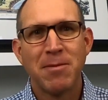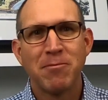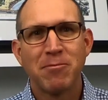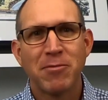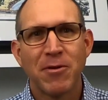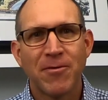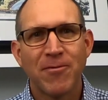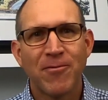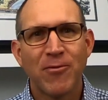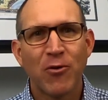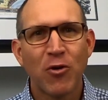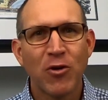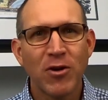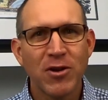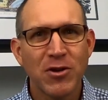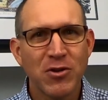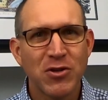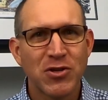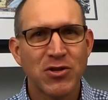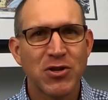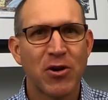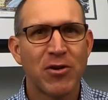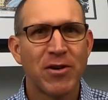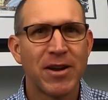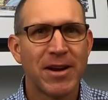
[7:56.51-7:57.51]
Before you
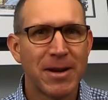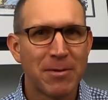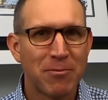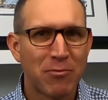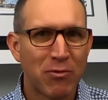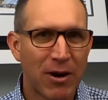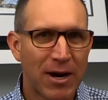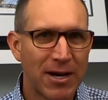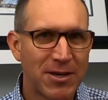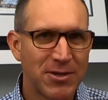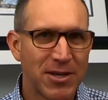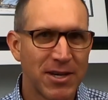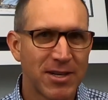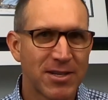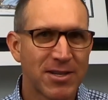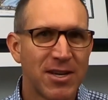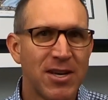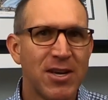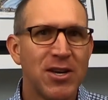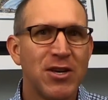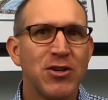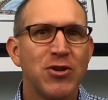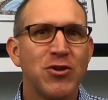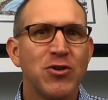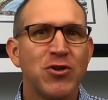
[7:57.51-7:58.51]
start any project,
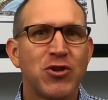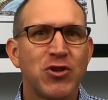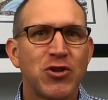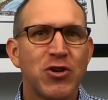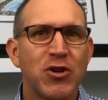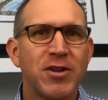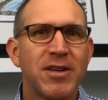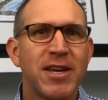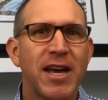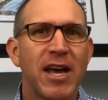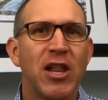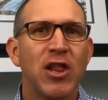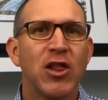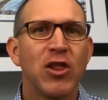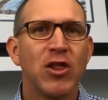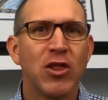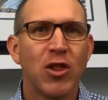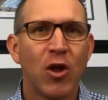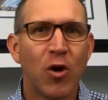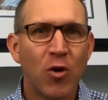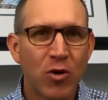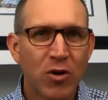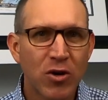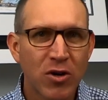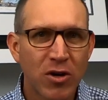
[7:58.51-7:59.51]
you should get
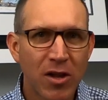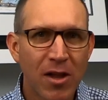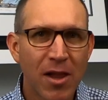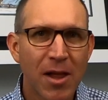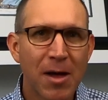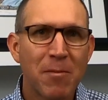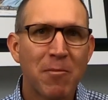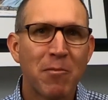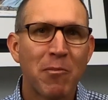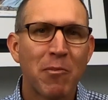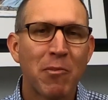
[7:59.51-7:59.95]
local,